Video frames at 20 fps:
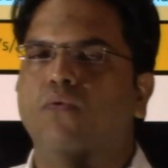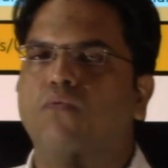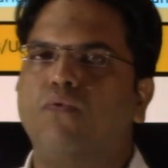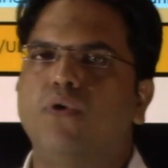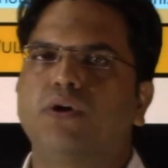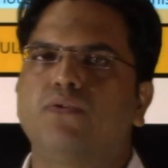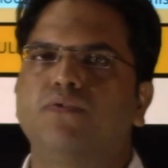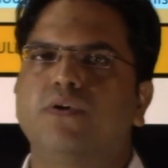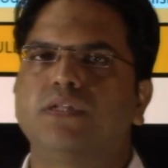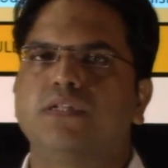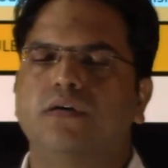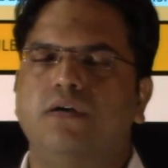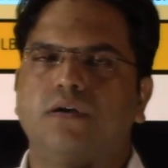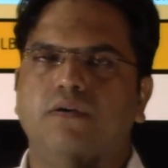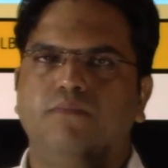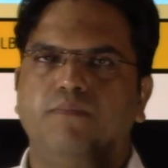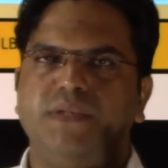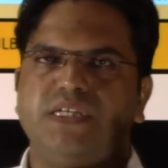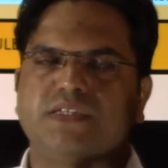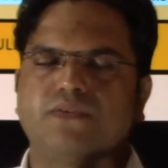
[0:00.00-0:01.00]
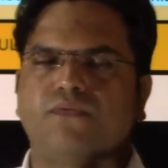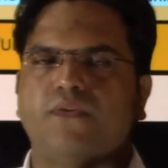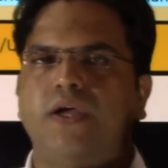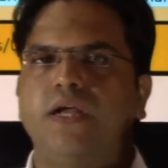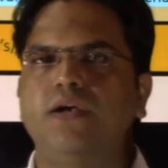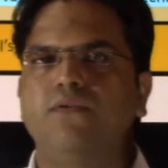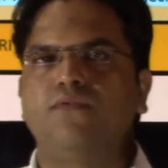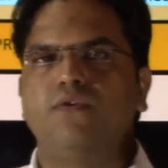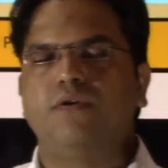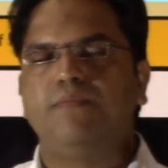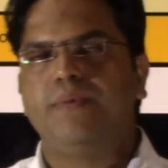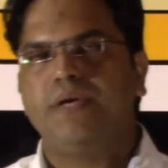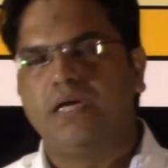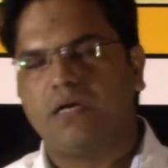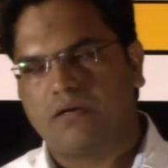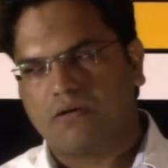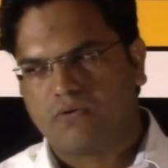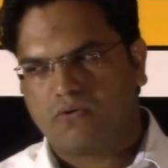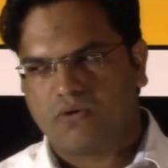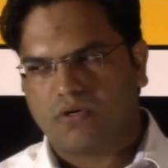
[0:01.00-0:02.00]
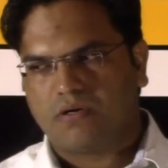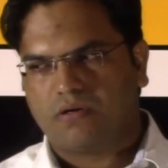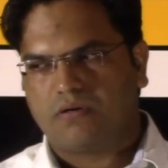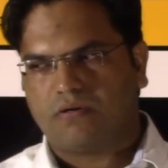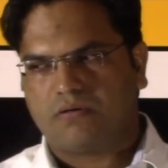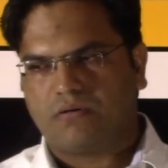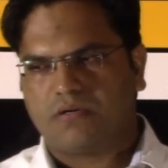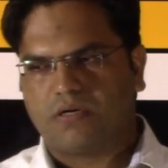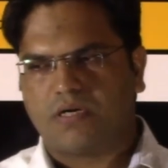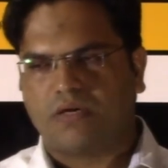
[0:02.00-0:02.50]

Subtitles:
what were the, means failed would be a wrong